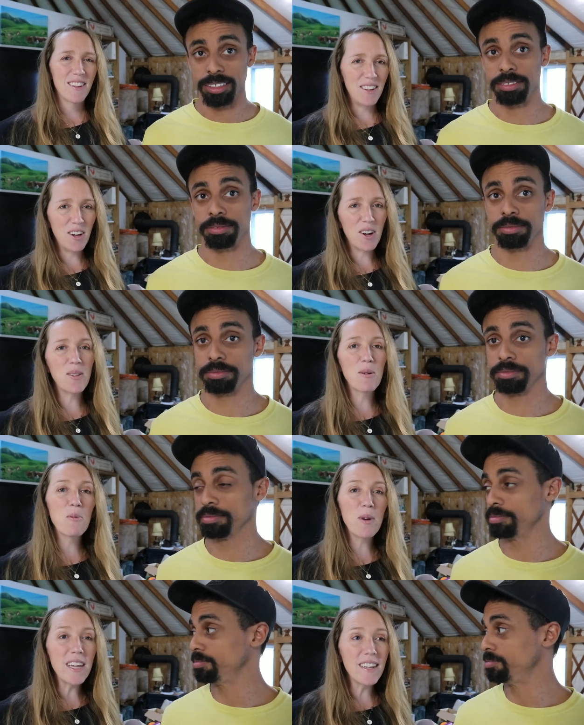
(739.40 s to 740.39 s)
Speaker 1: You heard the
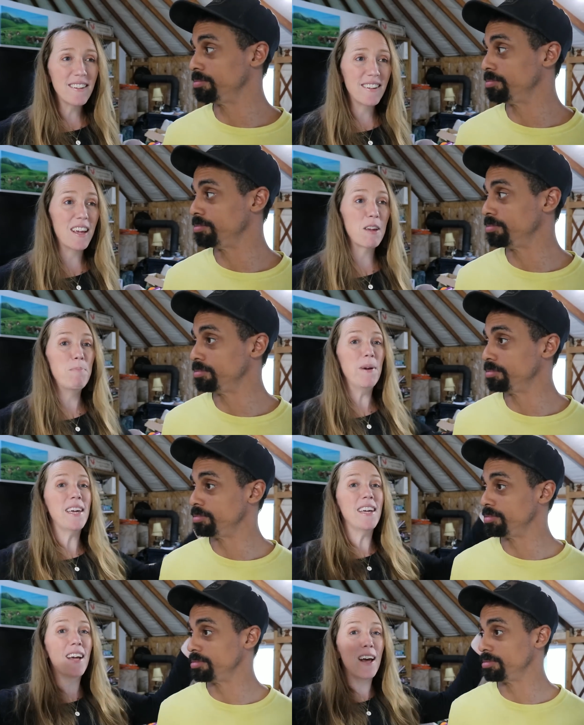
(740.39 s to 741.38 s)
wind like
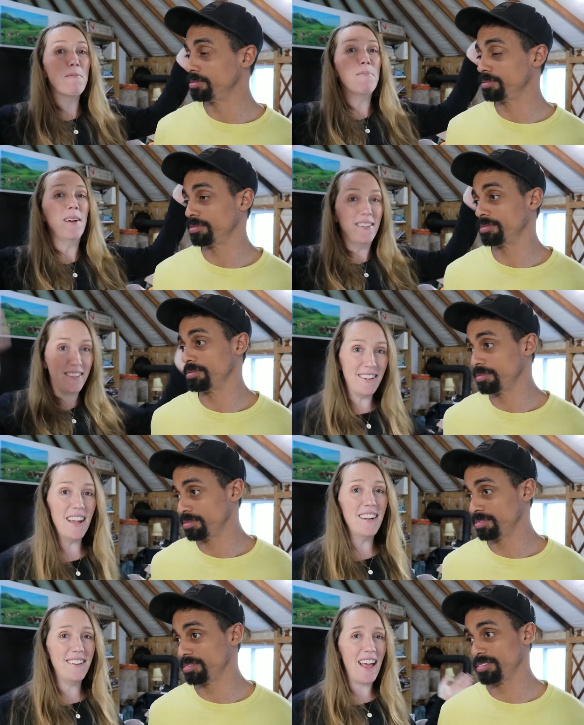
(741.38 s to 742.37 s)
pick it up and
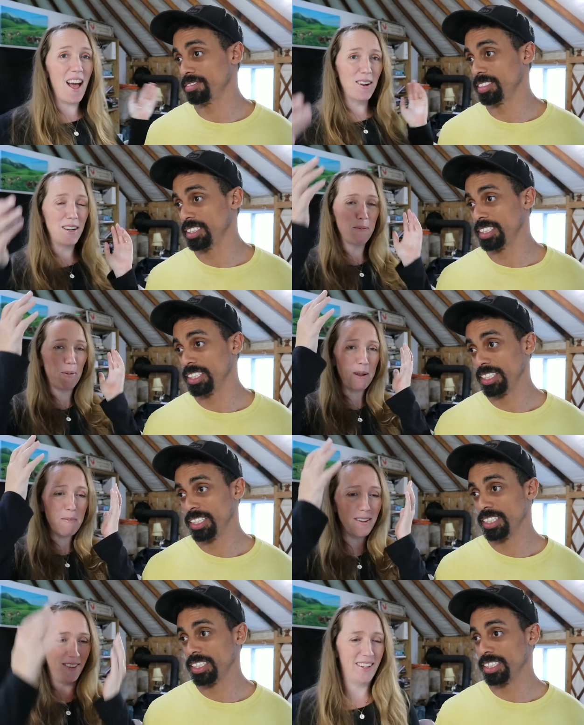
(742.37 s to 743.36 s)
set it down, and it pretty
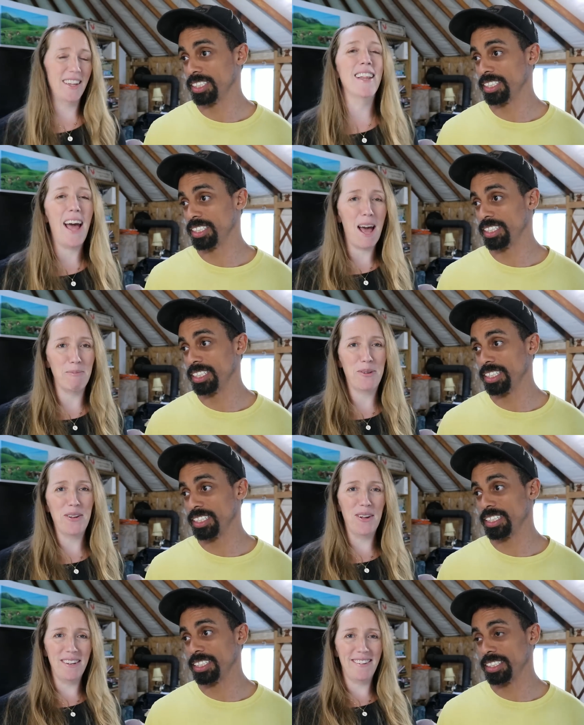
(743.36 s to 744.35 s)
much
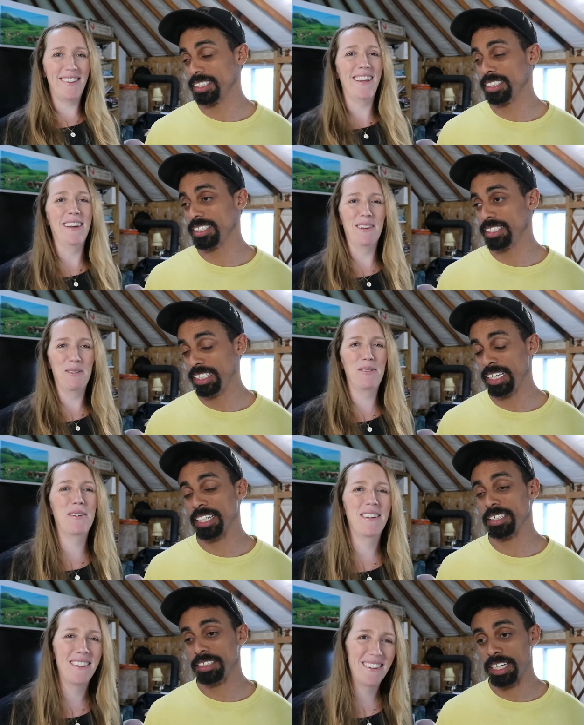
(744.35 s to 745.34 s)
collapsed on itself.
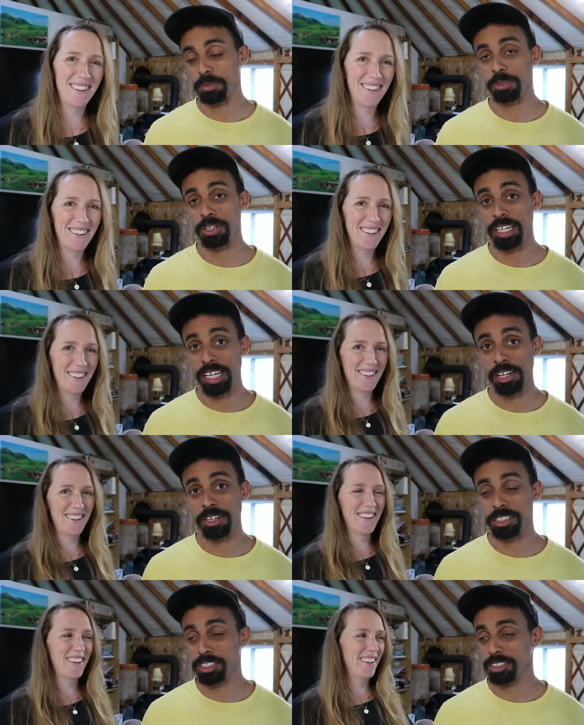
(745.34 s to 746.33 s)
Speaker 2: Yeah, yeah. You could
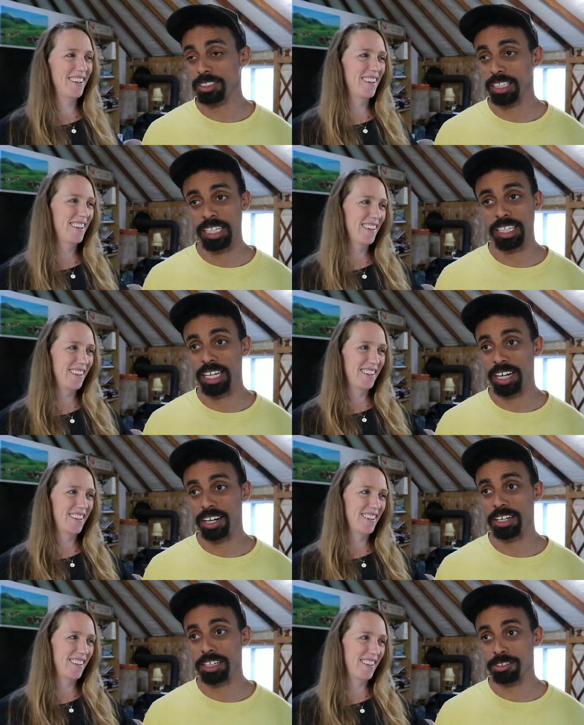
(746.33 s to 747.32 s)
hear it just in the
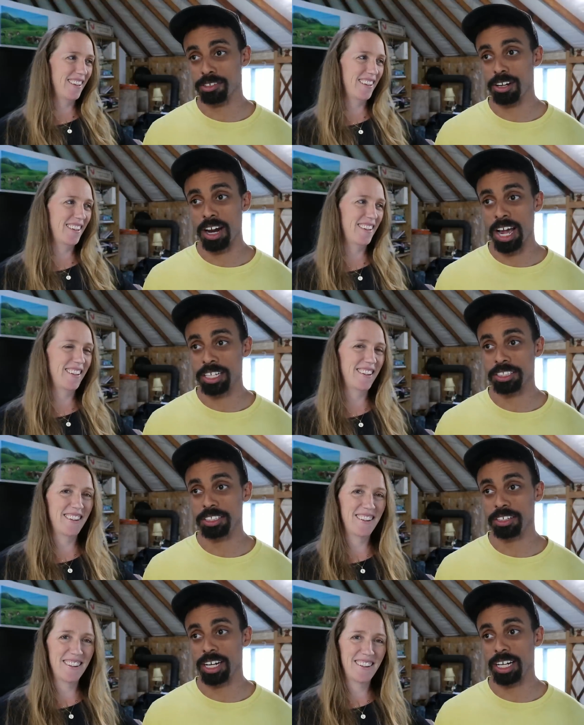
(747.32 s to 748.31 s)
air and then crash,
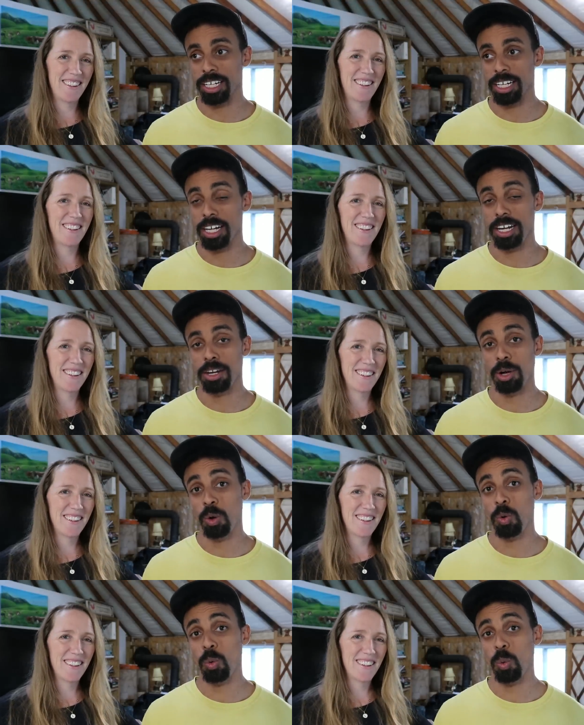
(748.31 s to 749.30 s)
and you're like, I
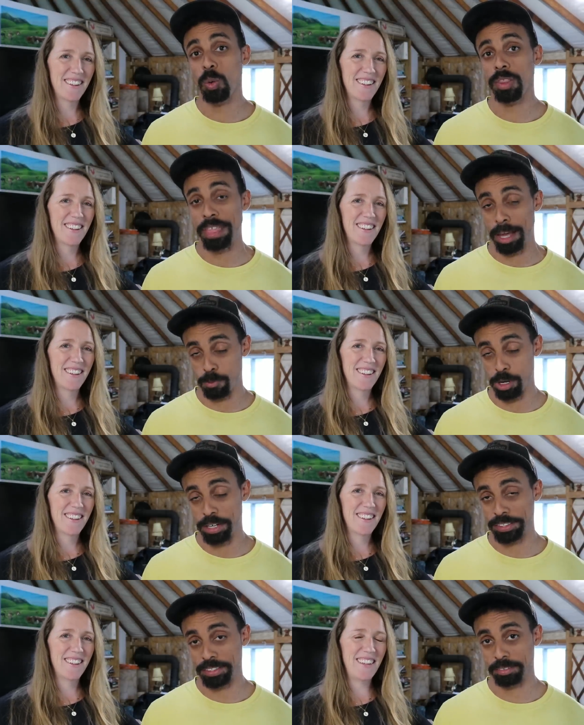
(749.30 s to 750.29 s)
know what that
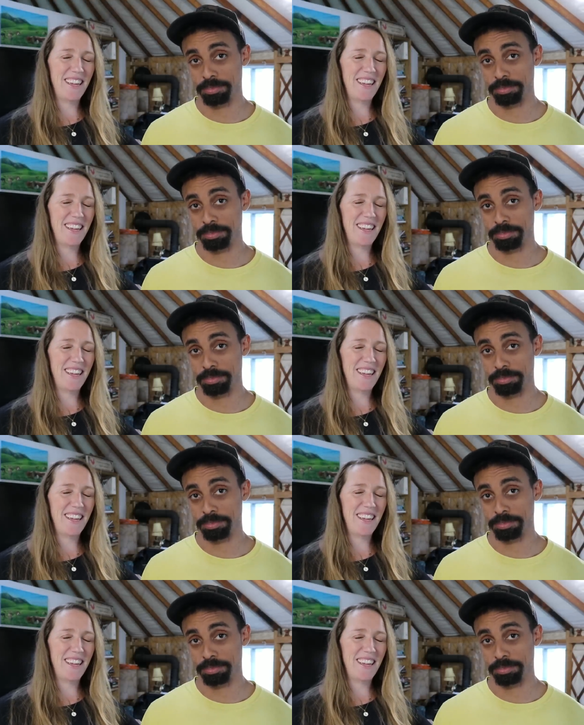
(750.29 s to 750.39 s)
was.